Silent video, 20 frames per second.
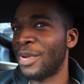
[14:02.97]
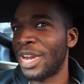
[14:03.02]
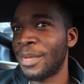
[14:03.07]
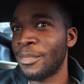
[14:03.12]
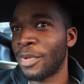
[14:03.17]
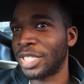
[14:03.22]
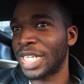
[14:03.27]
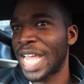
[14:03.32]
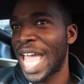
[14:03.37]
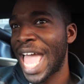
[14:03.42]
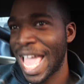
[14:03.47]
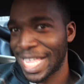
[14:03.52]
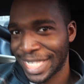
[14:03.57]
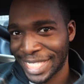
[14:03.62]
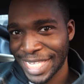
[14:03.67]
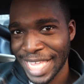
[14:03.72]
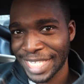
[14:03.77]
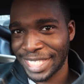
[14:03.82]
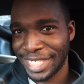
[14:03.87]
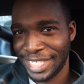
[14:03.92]
pretty much
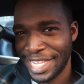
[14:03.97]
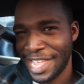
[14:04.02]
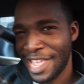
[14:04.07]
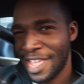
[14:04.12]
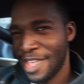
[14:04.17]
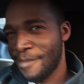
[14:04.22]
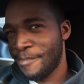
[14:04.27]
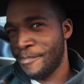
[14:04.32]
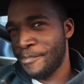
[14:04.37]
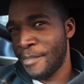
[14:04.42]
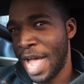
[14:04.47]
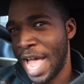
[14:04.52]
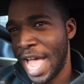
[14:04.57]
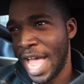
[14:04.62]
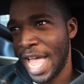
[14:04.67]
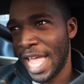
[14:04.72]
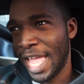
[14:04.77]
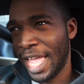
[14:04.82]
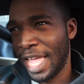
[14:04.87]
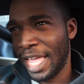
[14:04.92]
access
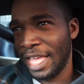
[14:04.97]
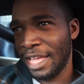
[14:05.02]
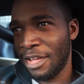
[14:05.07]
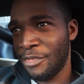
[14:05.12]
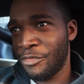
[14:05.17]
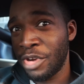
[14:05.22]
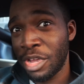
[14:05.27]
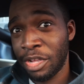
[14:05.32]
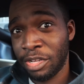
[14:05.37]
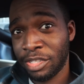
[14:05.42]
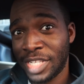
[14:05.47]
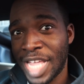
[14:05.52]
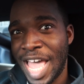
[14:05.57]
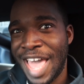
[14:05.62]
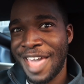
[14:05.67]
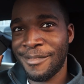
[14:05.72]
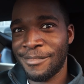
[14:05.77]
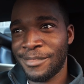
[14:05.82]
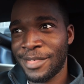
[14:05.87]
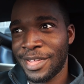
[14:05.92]
my
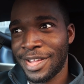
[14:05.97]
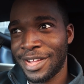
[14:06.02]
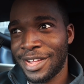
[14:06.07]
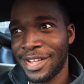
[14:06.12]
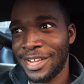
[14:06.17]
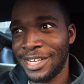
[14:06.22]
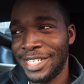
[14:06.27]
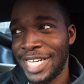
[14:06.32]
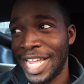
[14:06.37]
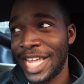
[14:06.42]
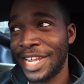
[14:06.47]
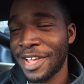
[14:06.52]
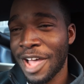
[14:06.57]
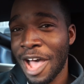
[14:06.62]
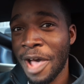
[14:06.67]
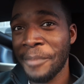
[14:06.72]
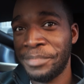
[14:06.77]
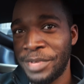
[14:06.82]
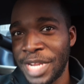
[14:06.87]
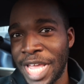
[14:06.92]
real-time data
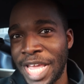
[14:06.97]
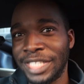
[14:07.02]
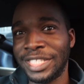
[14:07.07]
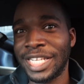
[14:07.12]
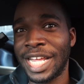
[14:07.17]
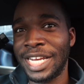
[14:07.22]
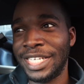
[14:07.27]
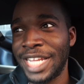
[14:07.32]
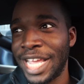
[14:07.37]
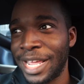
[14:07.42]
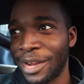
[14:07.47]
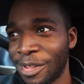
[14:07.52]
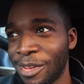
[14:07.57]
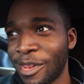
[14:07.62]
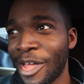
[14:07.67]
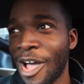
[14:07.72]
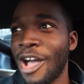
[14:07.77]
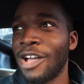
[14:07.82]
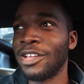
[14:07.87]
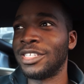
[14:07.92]
updates and data
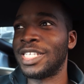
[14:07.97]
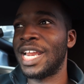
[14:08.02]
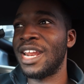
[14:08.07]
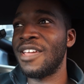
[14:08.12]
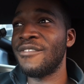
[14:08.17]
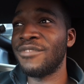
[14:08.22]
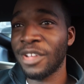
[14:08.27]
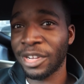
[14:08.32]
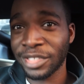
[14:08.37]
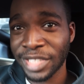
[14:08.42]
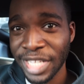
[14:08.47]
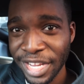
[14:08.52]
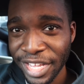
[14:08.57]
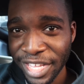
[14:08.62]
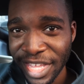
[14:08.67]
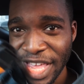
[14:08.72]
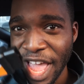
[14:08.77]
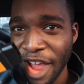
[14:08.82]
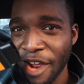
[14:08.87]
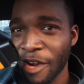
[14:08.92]
logs, and if there's
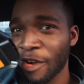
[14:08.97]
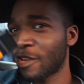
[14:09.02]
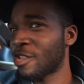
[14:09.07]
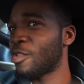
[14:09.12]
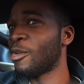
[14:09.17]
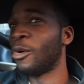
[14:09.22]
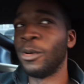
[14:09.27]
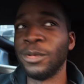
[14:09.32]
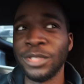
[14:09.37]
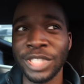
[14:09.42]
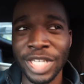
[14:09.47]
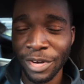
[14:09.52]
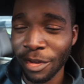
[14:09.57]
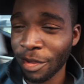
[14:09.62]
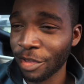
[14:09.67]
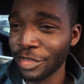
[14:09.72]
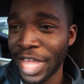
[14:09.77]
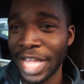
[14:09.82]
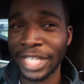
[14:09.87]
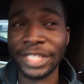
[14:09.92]
any error codes and
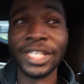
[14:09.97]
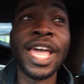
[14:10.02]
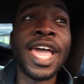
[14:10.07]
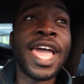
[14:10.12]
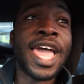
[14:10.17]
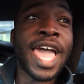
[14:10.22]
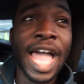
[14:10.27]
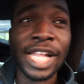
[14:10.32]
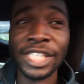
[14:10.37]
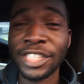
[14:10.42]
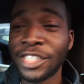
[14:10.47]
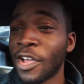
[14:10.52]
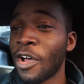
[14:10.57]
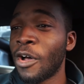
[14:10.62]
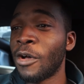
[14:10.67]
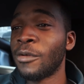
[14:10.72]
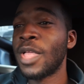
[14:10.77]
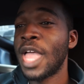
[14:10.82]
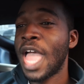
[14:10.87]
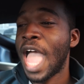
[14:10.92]
all that. And
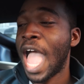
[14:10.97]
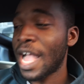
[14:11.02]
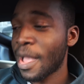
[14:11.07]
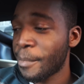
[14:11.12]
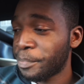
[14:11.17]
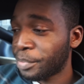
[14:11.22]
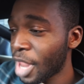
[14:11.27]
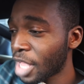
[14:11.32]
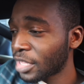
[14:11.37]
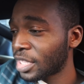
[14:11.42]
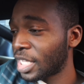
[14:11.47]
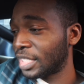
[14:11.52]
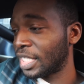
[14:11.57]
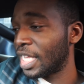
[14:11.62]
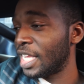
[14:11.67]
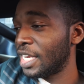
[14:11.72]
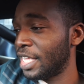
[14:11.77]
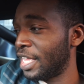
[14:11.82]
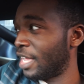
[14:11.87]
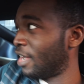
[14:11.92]
so I can plug this
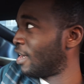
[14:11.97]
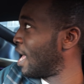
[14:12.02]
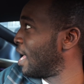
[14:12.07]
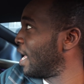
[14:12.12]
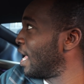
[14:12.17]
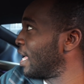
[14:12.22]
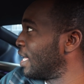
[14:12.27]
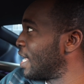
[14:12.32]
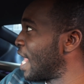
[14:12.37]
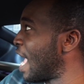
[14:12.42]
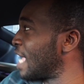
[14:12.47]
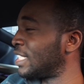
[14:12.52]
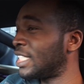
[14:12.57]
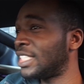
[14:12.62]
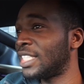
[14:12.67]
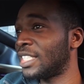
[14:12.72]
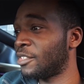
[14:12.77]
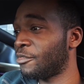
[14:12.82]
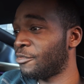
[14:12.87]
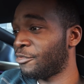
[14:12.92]
in here and I can
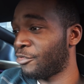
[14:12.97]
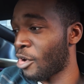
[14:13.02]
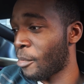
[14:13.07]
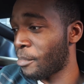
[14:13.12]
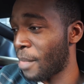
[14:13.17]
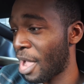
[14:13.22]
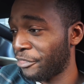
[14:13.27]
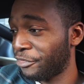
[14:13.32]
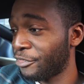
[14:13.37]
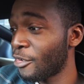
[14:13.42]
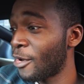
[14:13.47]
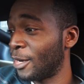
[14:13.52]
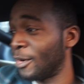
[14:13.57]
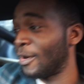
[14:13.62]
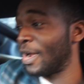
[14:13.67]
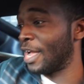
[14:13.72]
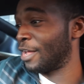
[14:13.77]
access it from my phone, or I